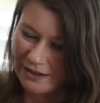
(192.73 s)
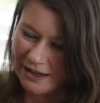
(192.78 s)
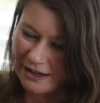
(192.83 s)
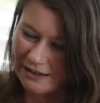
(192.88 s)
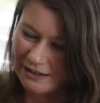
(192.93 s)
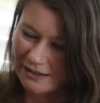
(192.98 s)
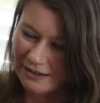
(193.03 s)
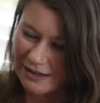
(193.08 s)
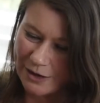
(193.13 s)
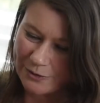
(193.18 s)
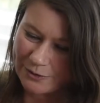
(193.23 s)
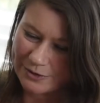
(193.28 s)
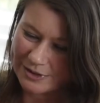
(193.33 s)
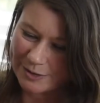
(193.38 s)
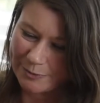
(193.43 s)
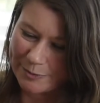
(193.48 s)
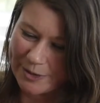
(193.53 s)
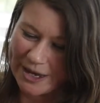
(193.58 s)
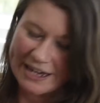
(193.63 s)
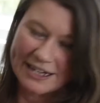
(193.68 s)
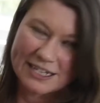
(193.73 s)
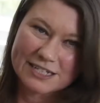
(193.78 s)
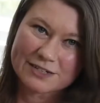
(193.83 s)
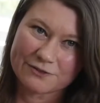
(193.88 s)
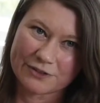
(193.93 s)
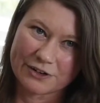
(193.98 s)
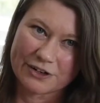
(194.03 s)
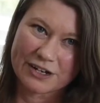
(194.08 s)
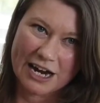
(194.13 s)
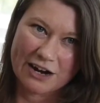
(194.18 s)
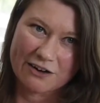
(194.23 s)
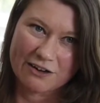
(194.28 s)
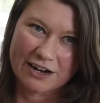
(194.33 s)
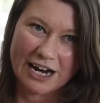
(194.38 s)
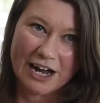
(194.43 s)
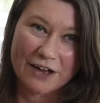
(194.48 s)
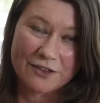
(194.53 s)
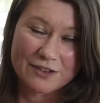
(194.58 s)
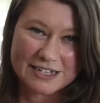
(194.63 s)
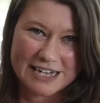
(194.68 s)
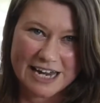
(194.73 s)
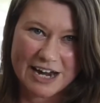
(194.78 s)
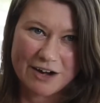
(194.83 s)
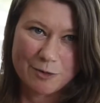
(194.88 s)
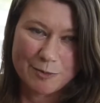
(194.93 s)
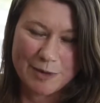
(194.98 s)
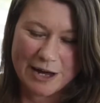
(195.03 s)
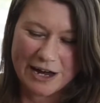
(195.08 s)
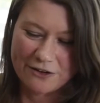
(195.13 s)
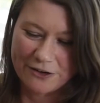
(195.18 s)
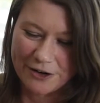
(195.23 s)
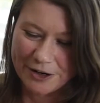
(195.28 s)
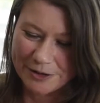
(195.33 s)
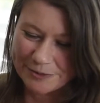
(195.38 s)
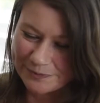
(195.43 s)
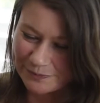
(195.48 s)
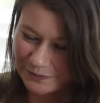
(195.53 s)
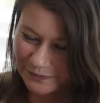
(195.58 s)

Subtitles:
then that was a base for carrying out the tear repair on.